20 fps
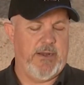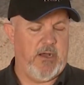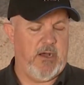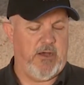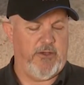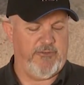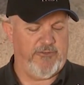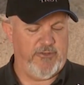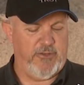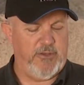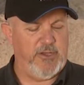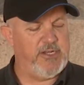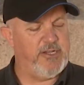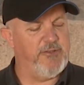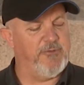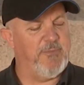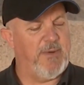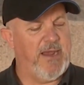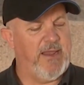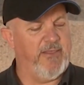at all, so you can
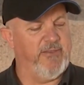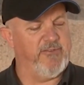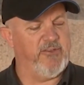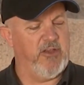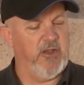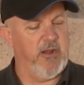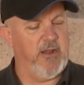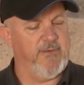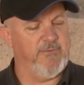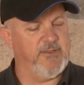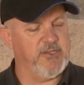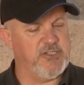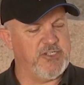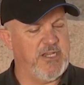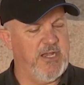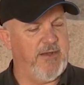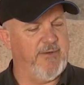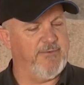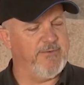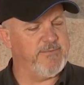just buy this gun off the
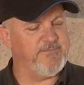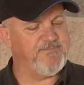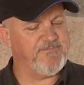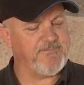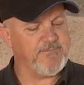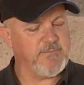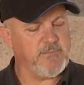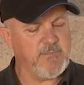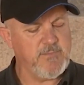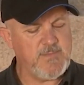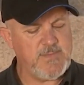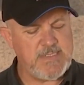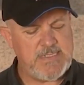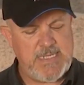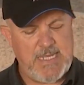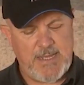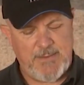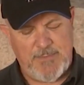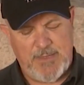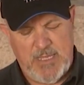shelf.
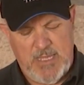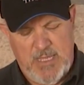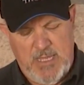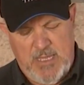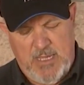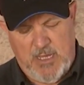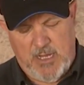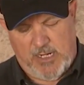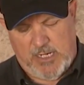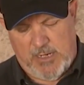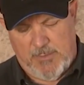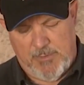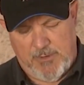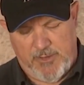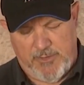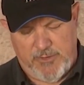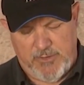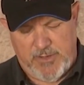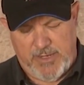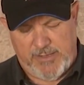A couple
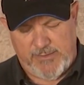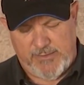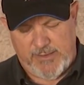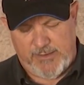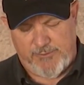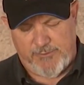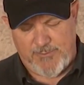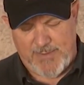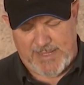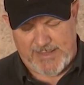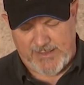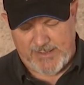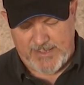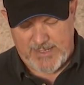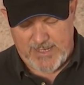other unique things about the